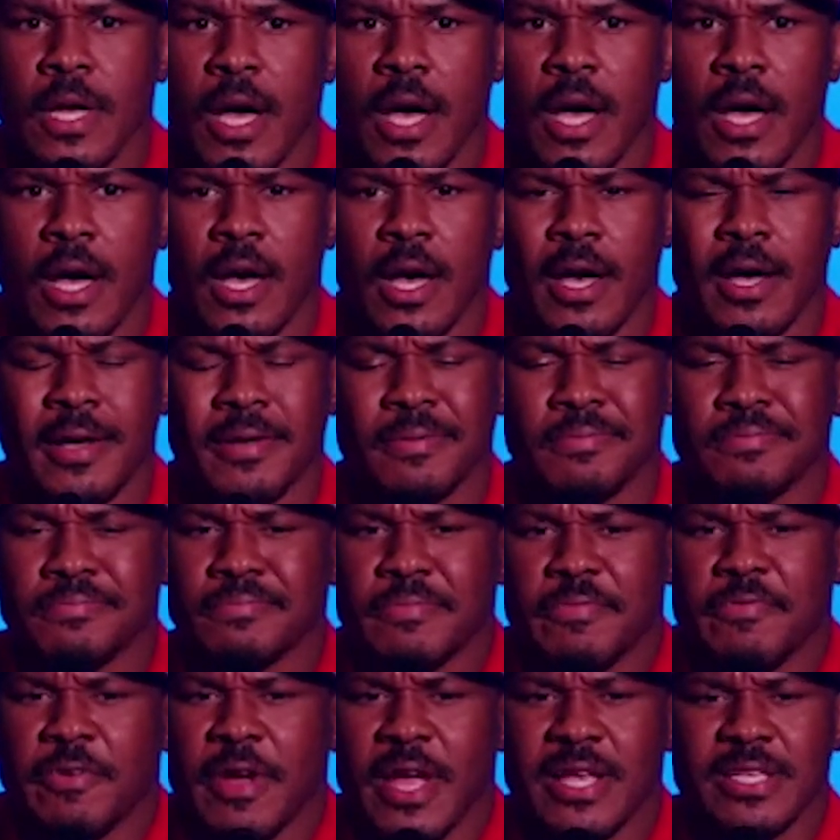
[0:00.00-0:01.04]
Uh,
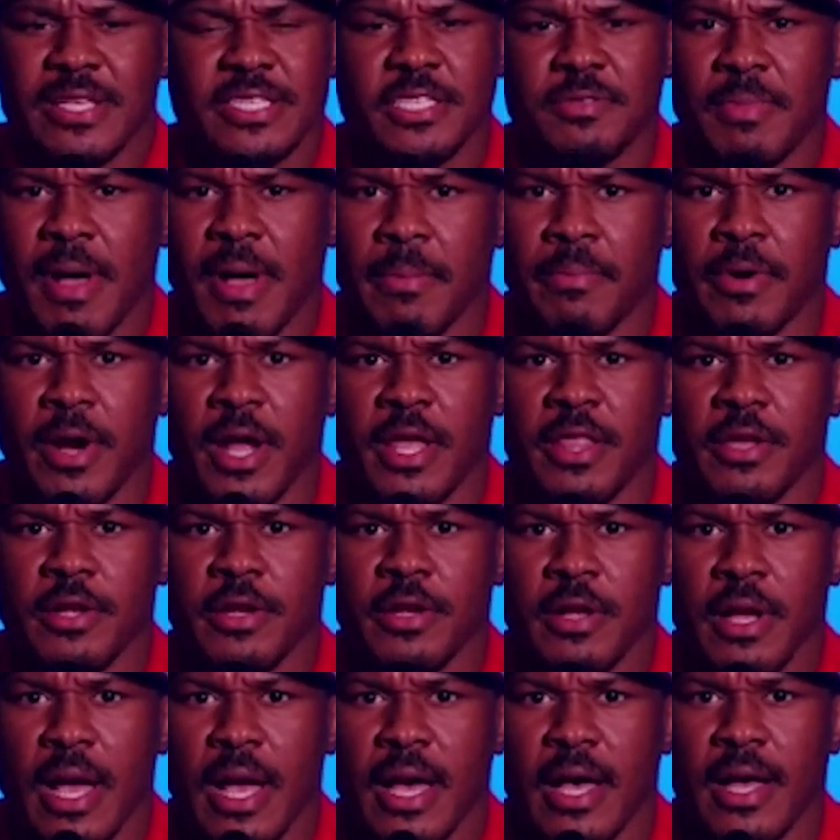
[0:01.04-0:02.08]
Francis is my
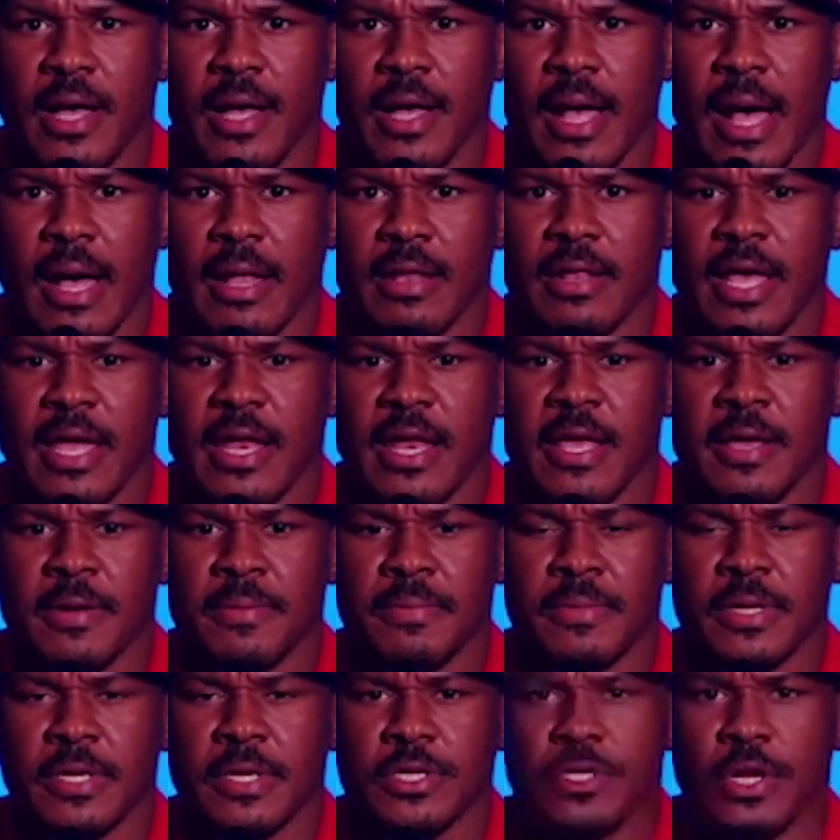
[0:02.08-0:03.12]
brother. Uh, I'll let
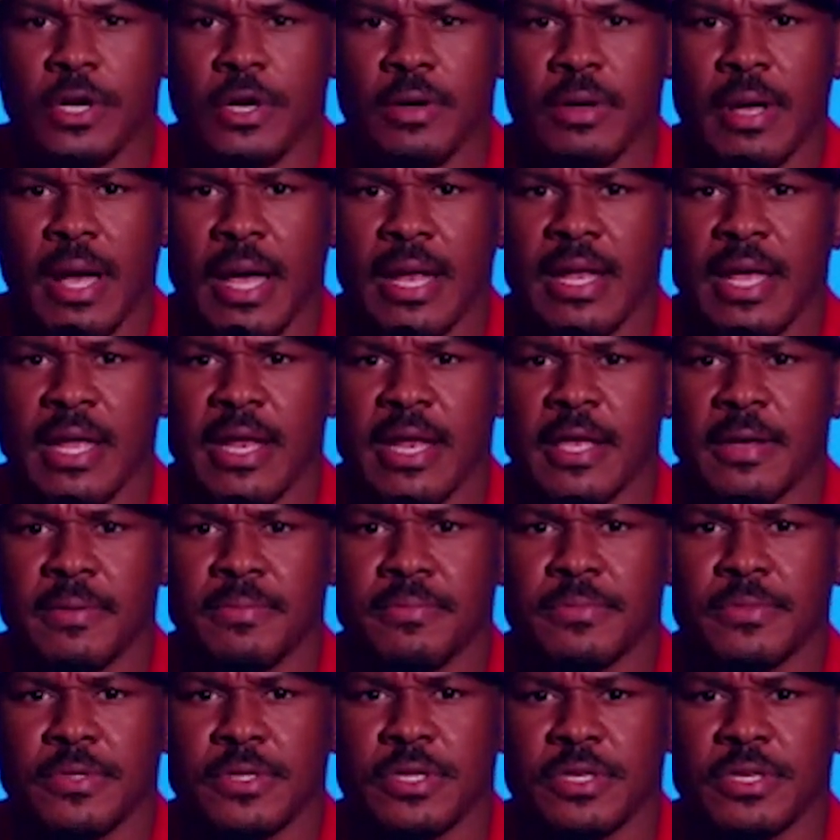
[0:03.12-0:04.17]
him, you know, I'll let
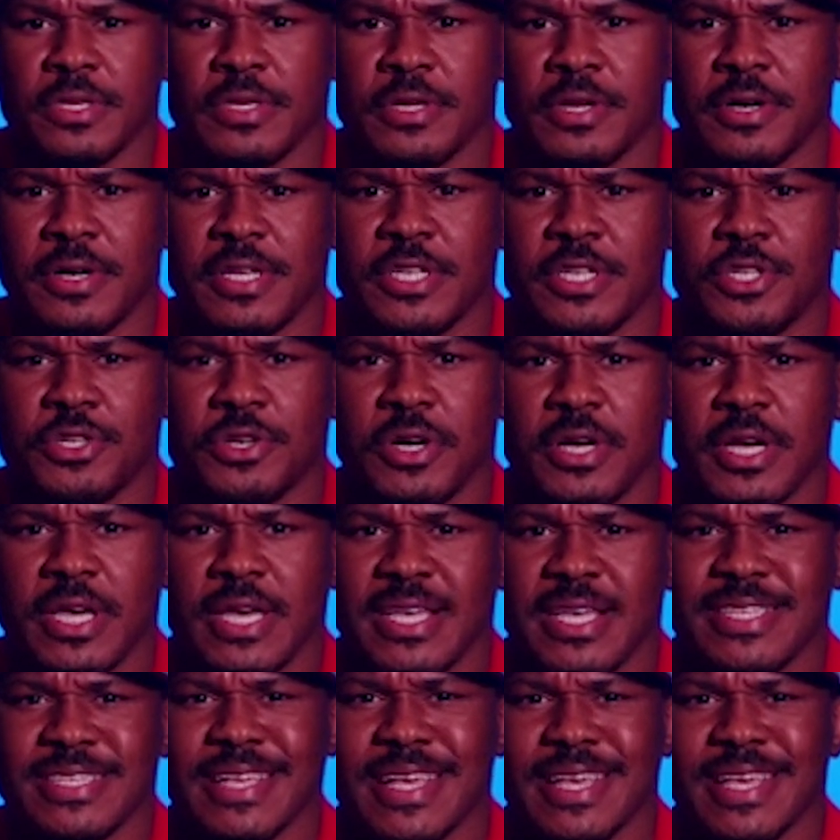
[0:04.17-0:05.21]
him, you know, enjoy
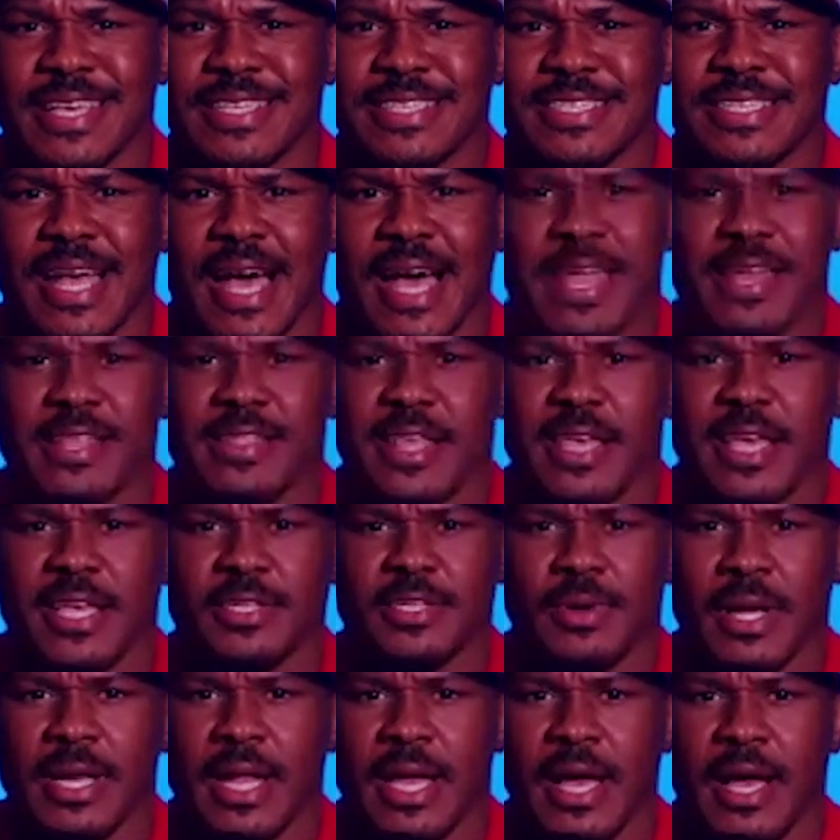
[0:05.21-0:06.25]
his, his side of
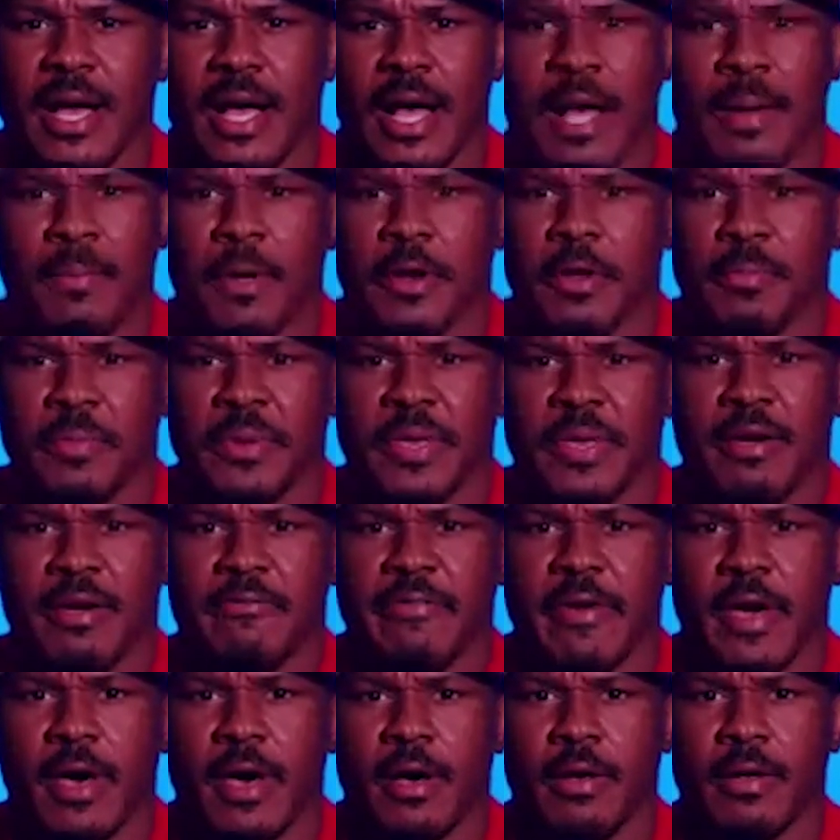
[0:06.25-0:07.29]
things right now. I'm on the P
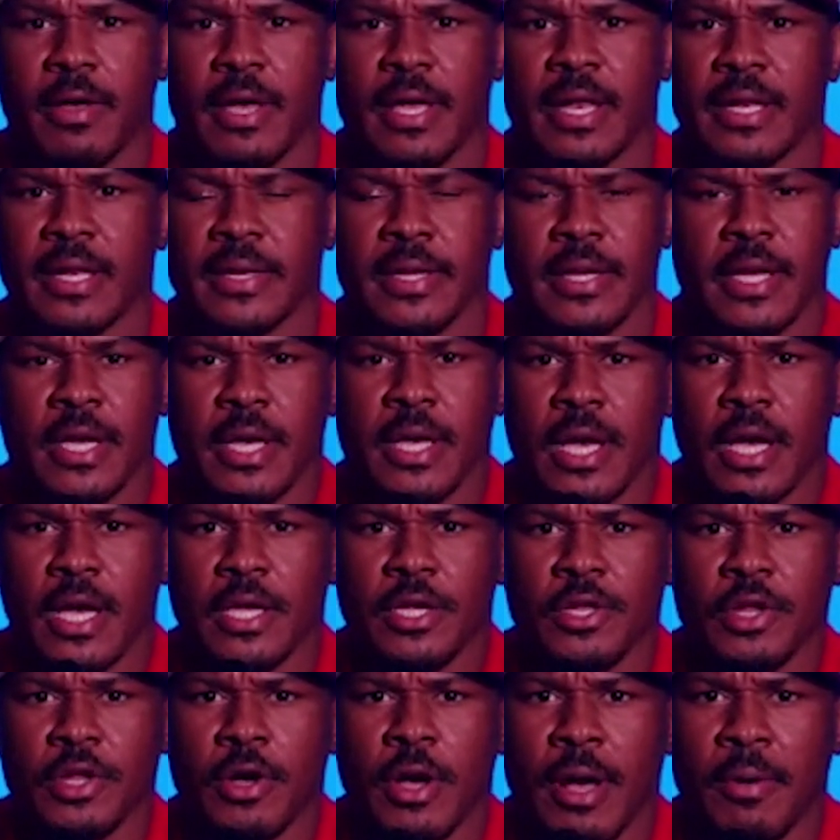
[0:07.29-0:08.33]
F L and,
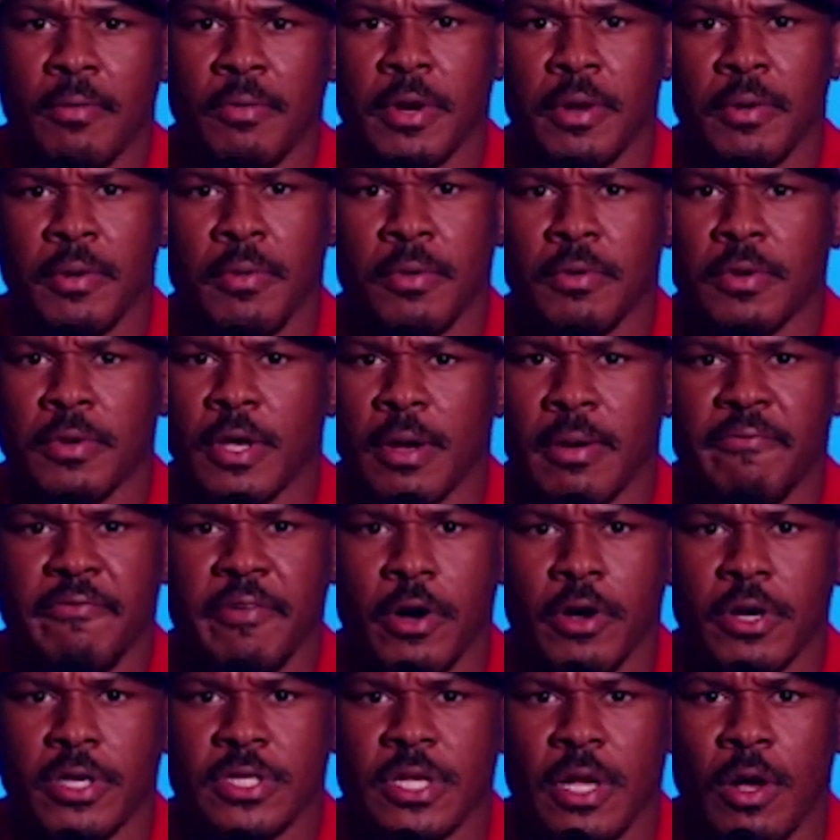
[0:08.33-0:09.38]
you know, I'm going to
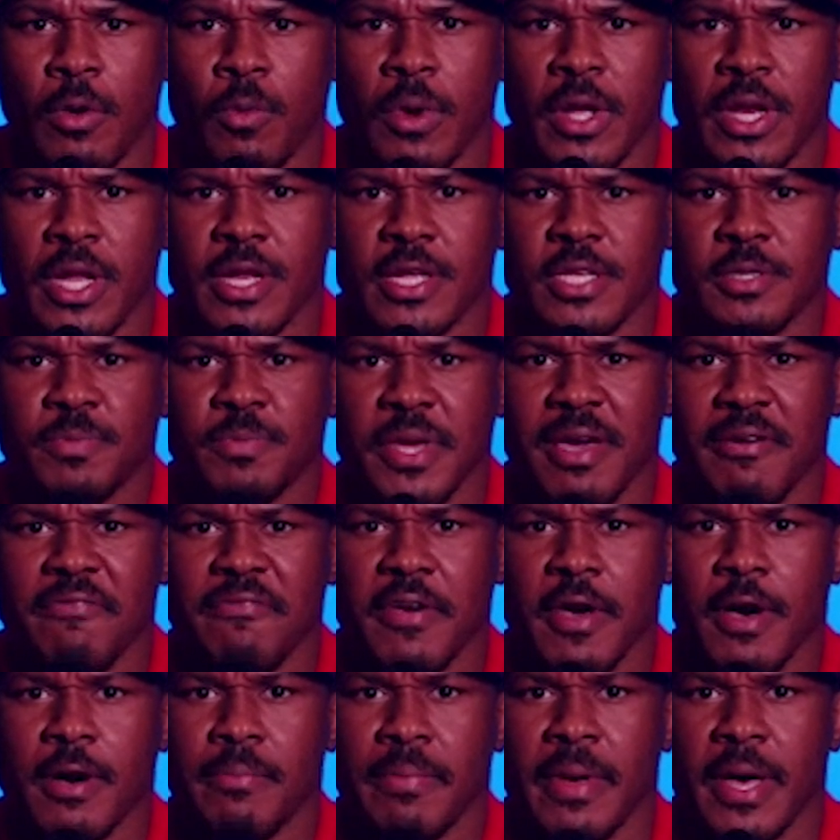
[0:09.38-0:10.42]
focus on winning this P
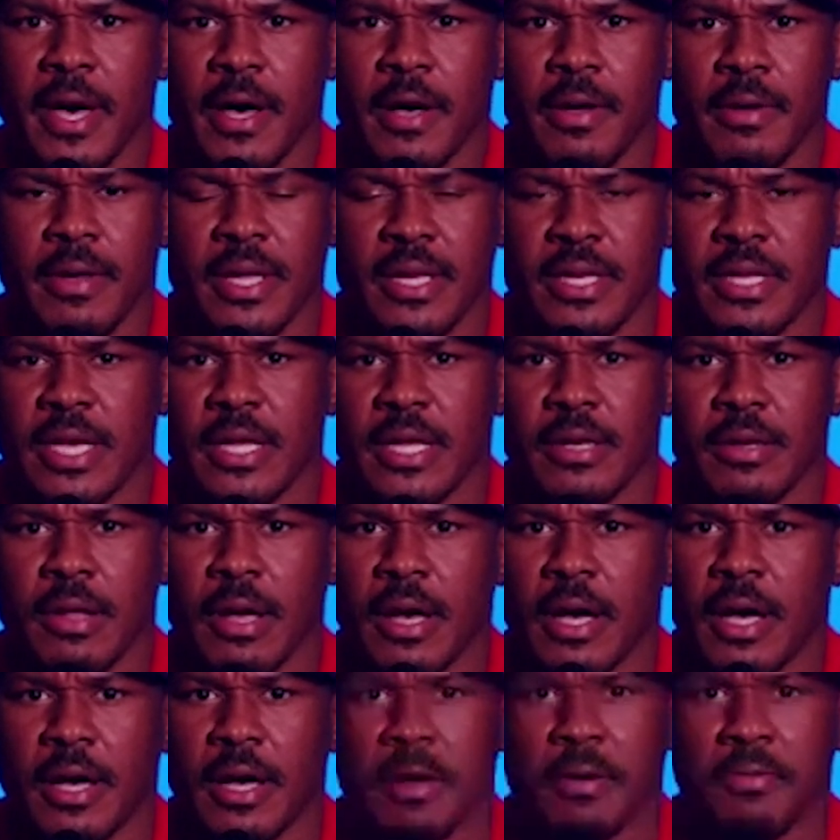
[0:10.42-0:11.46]
F L belt and then,
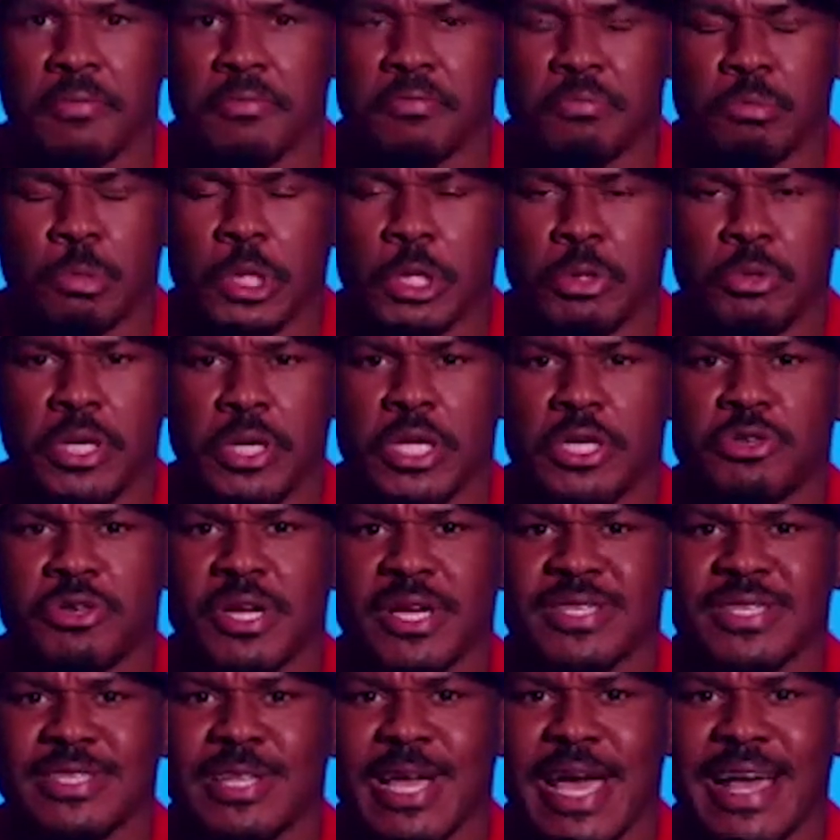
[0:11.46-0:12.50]
uh, we can
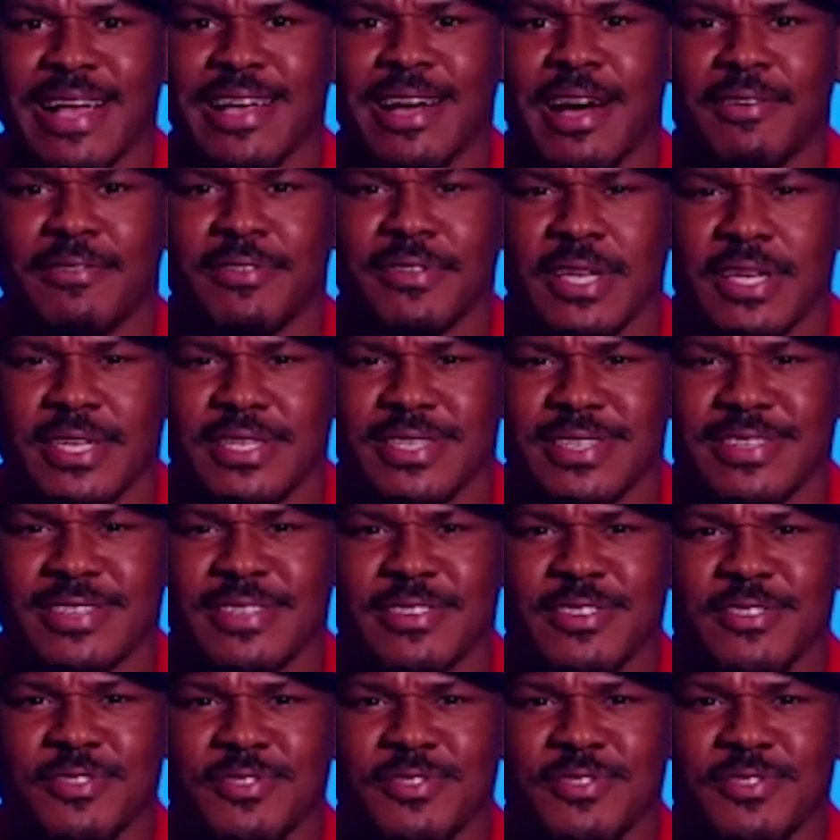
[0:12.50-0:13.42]
readdress that conversation.